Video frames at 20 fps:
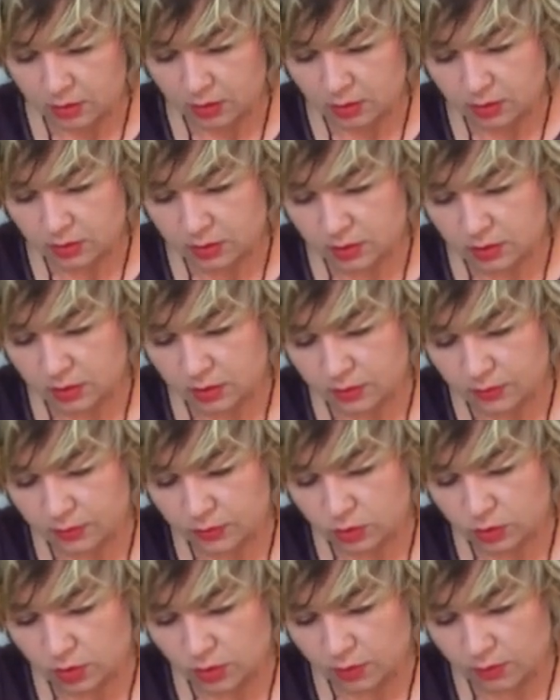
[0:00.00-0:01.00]
isn't
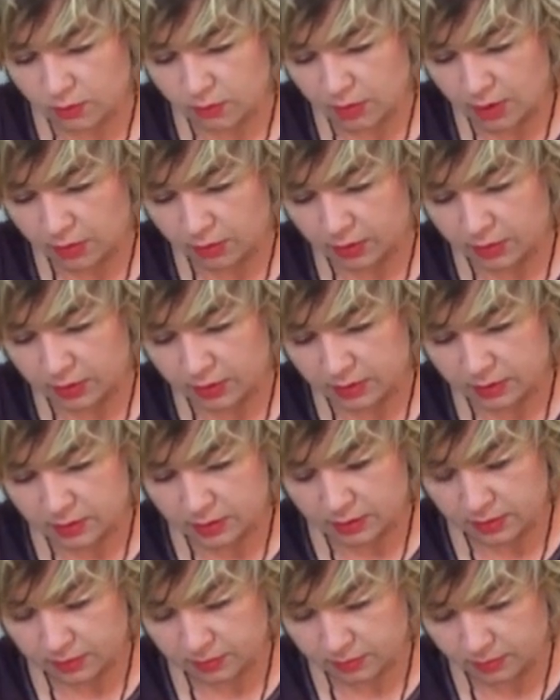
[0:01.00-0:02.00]
so very
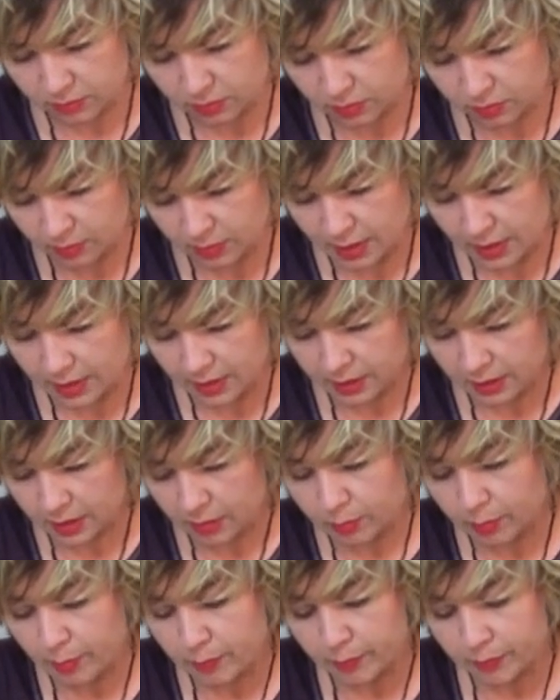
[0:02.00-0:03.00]
easy to make,
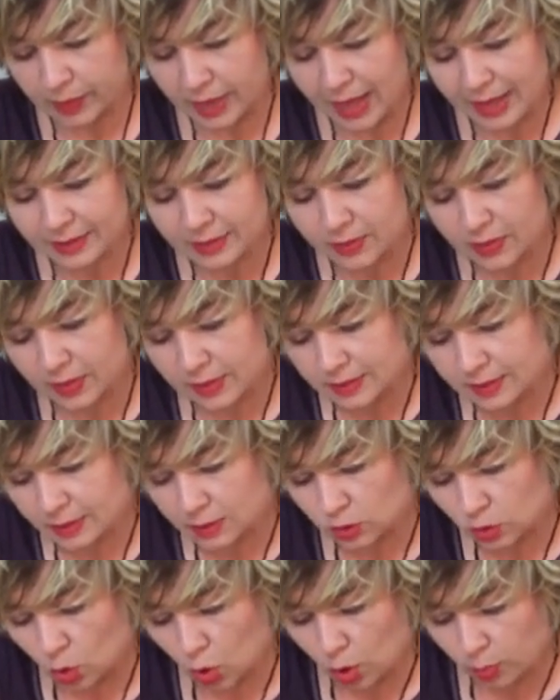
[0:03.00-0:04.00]
and this
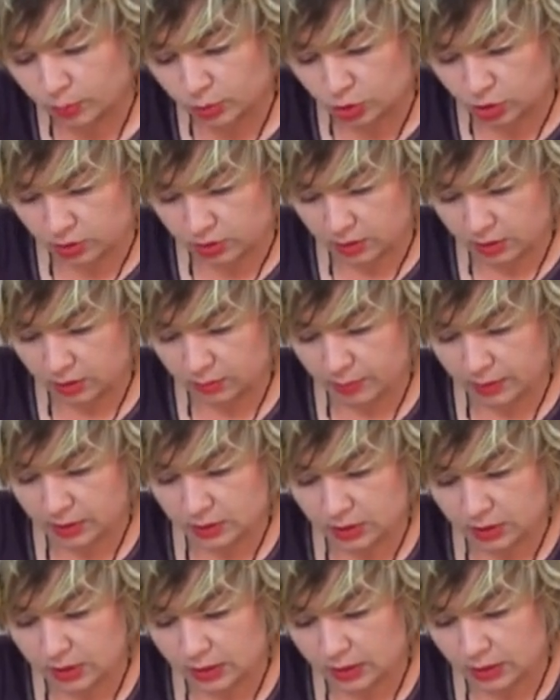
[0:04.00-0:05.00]
is optional, but
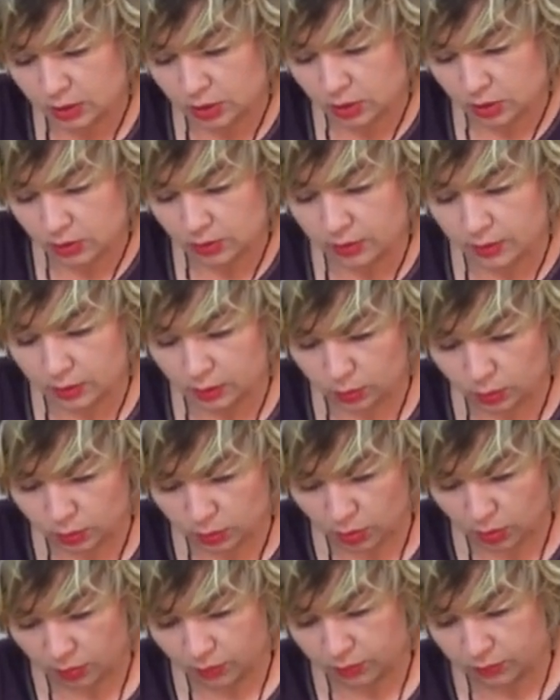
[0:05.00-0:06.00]
the
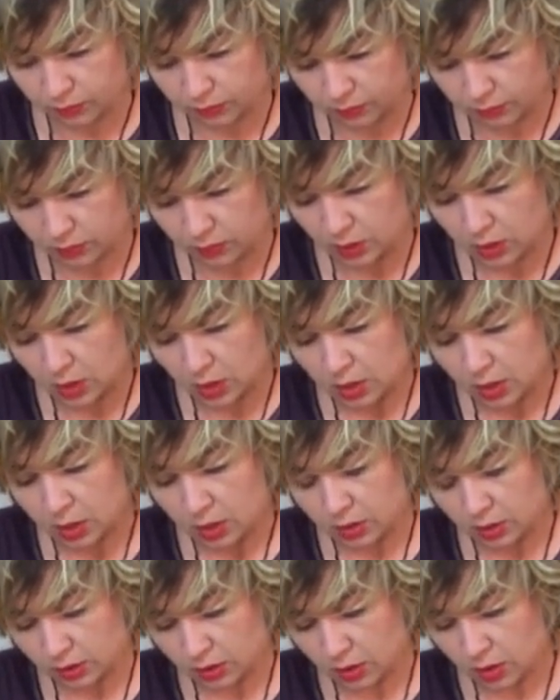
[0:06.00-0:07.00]
look of
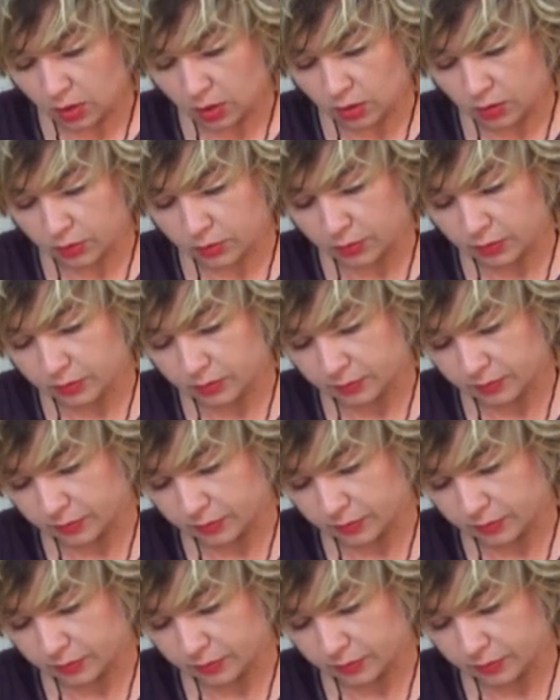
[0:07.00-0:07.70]
your